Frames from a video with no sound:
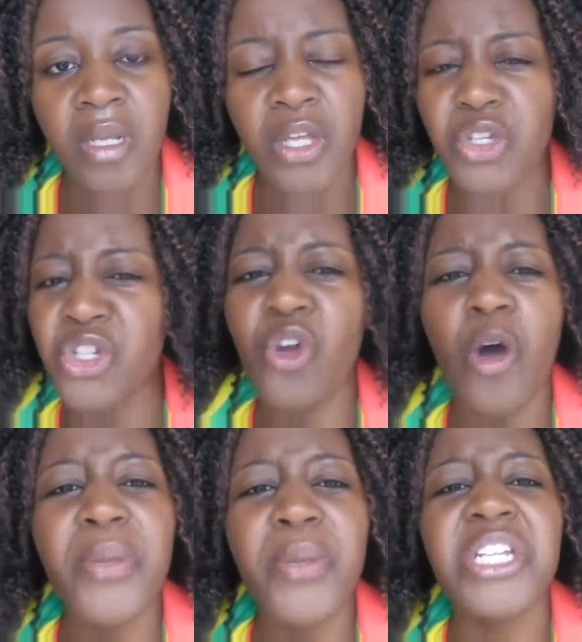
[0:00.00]
You should
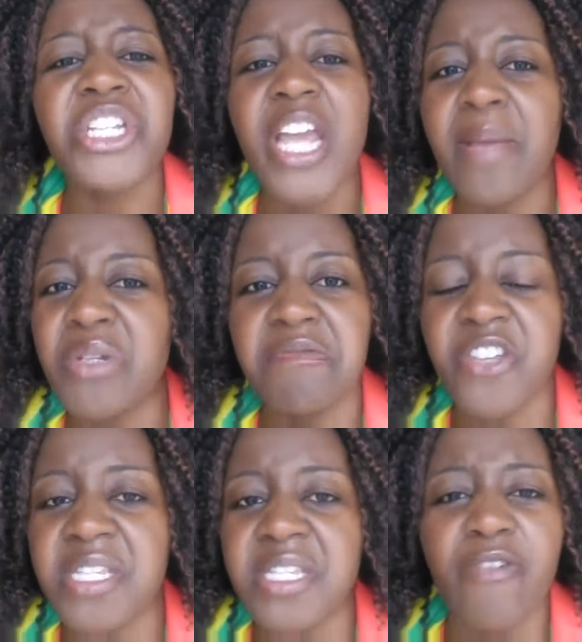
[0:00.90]
all be ashamed of
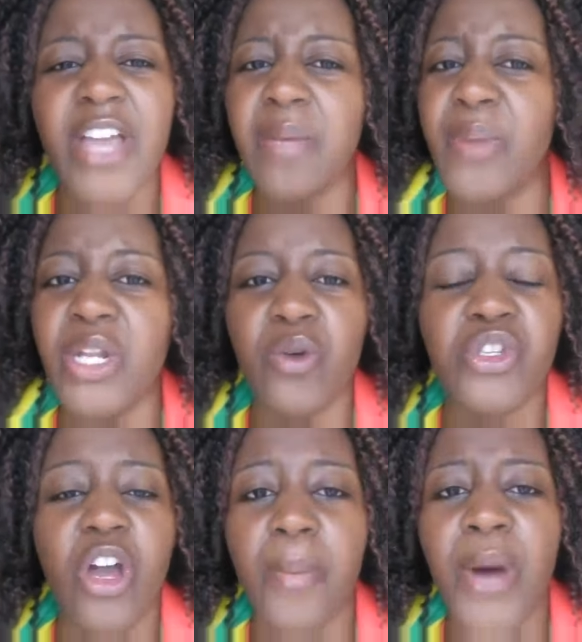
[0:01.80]
yourself. Anybody who's
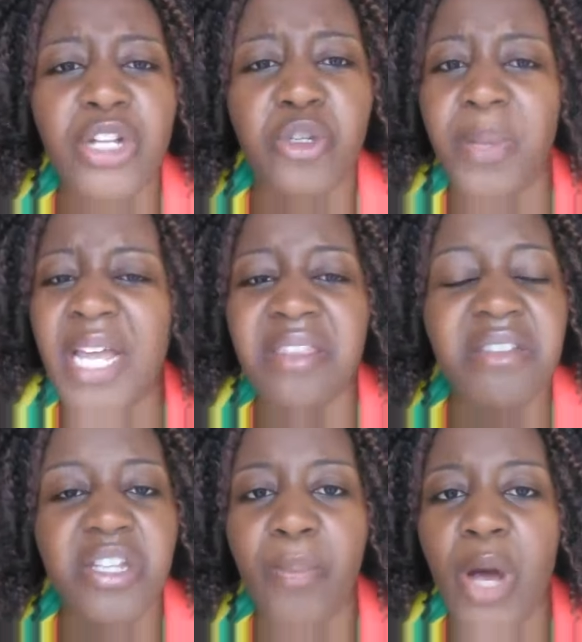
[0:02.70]
got a part to play in
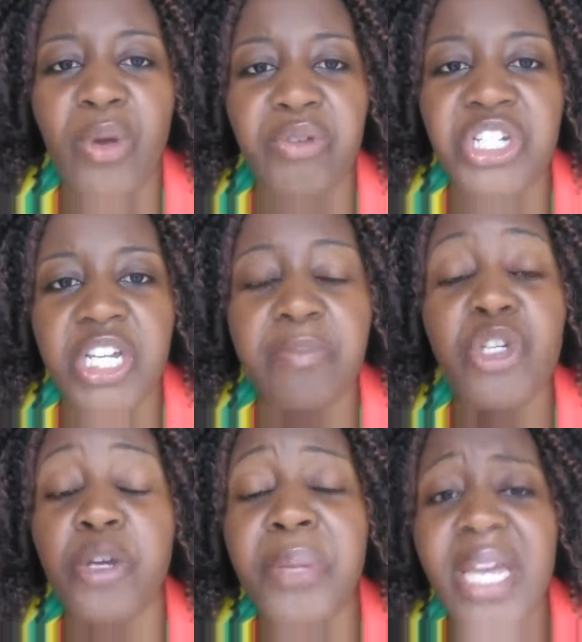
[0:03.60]
this Zimbabwe regime, you
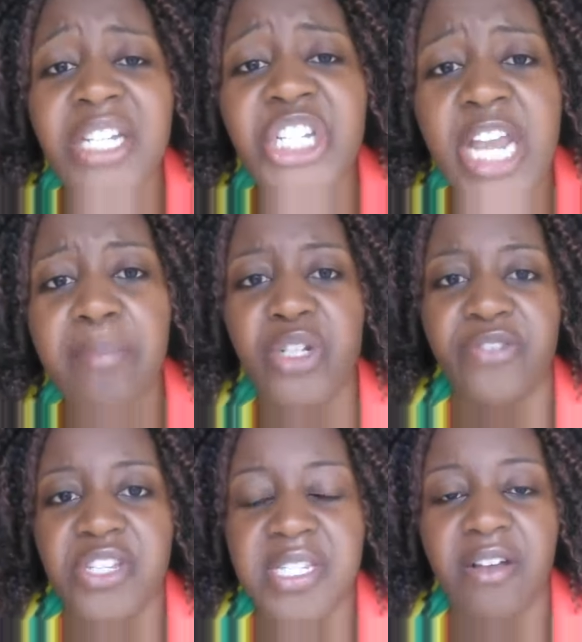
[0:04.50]
should be ashamed of
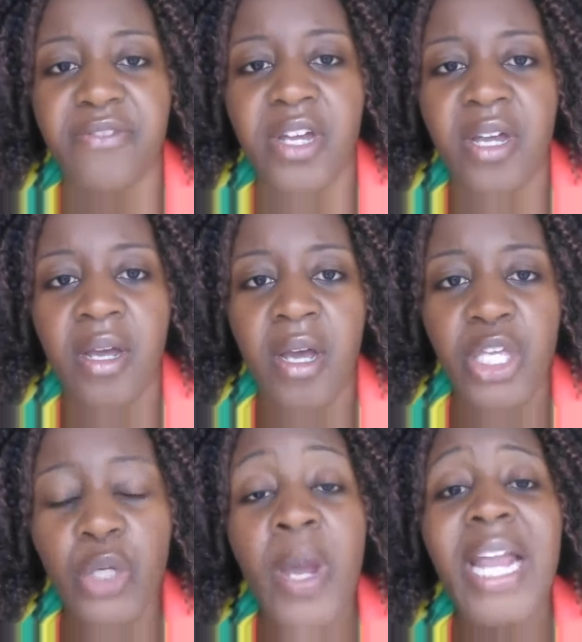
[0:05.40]
yourself.
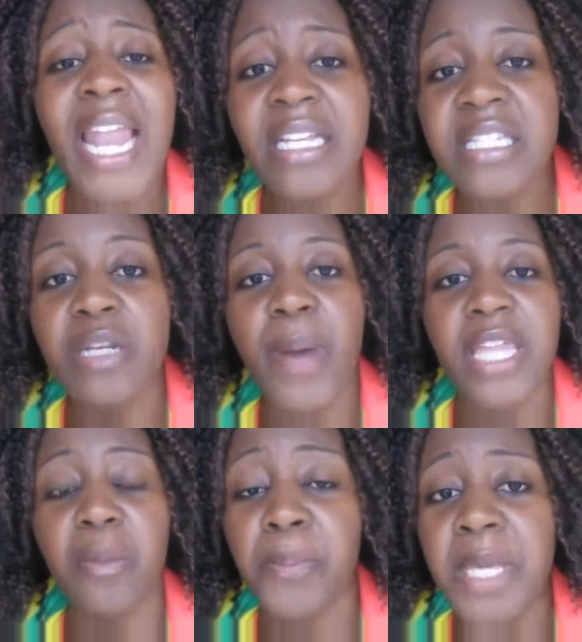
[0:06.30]
You were elected by
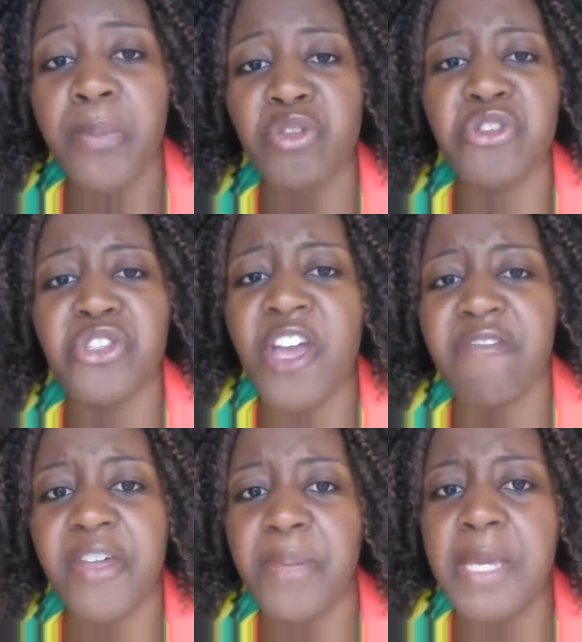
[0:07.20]
the people to serve
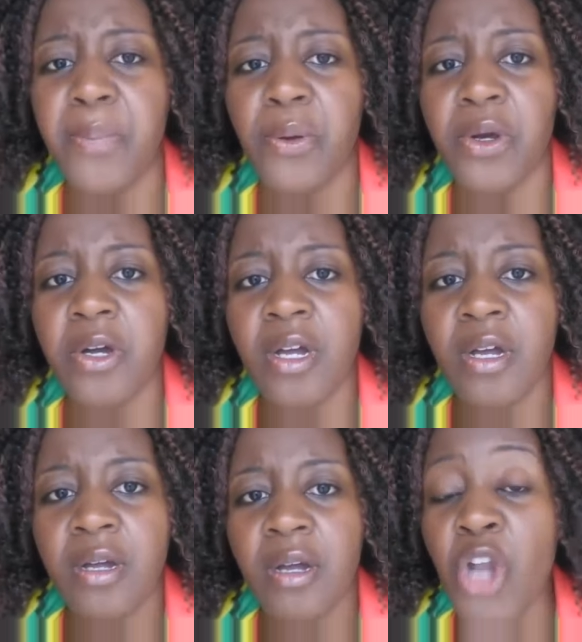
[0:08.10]
the people,
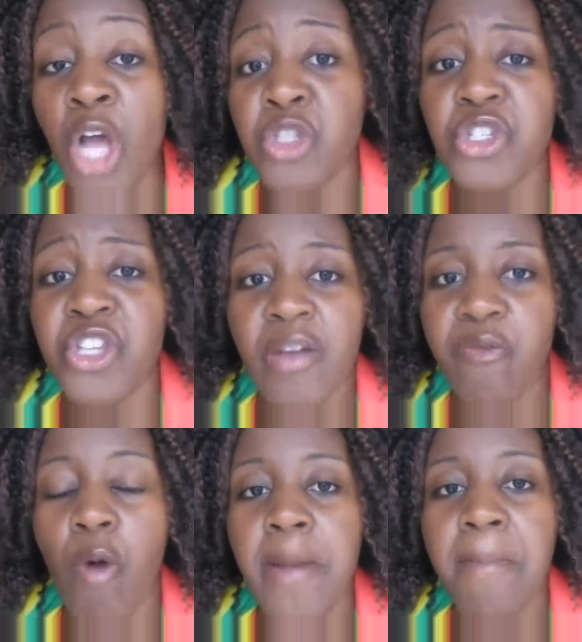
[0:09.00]
not to serve
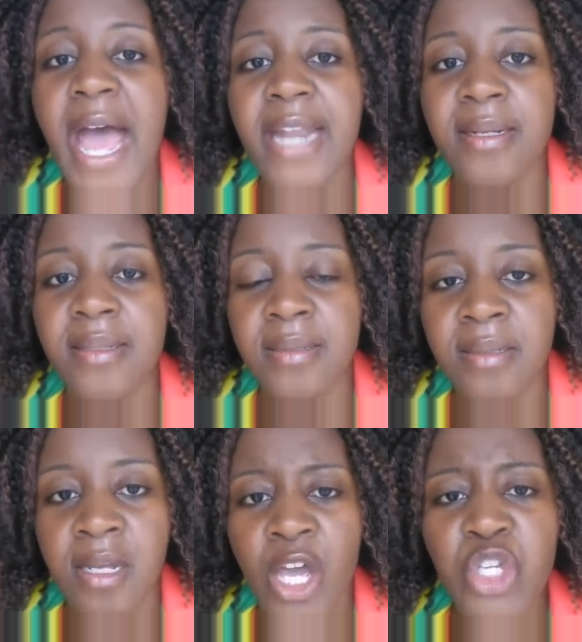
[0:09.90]
one man.
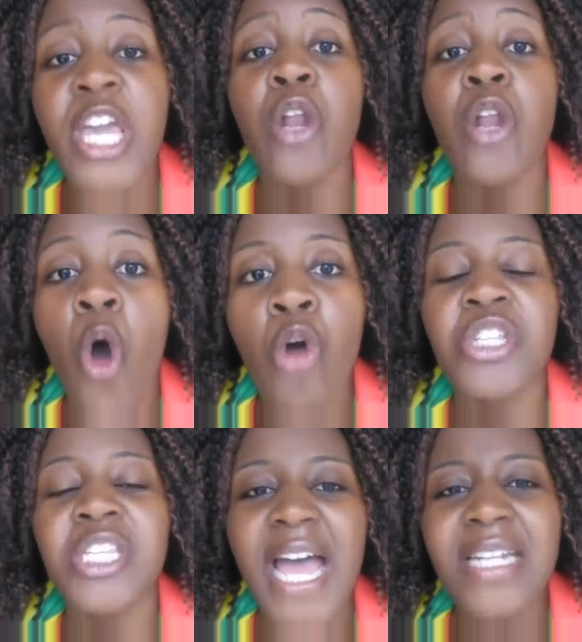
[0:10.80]
You can all
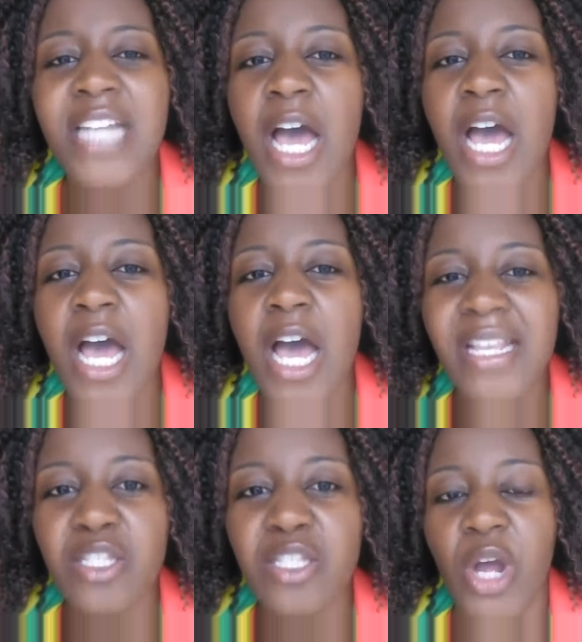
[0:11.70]
stand up
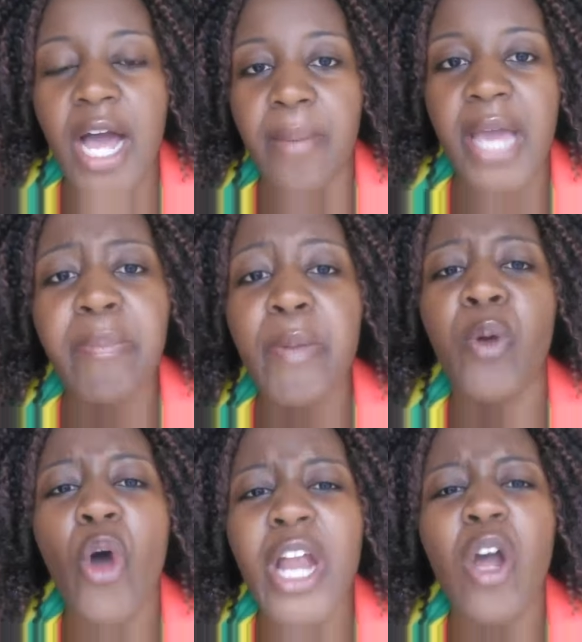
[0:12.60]
against Mugabe. I'm
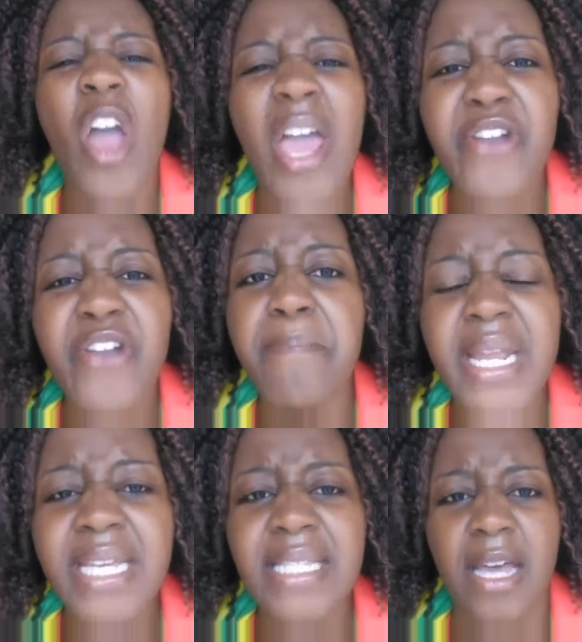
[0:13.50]
imploring every
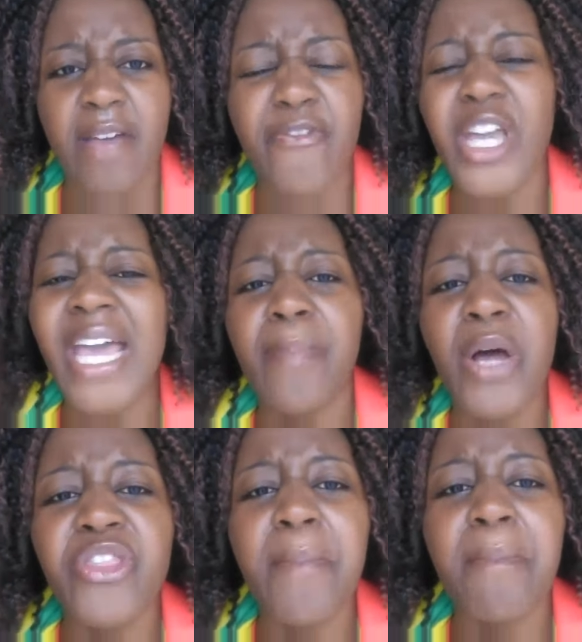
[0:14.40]
minister, forget
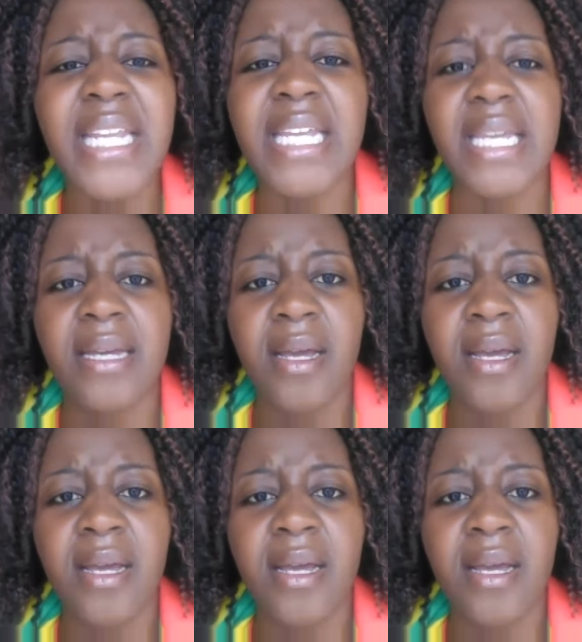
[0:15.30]
about the money.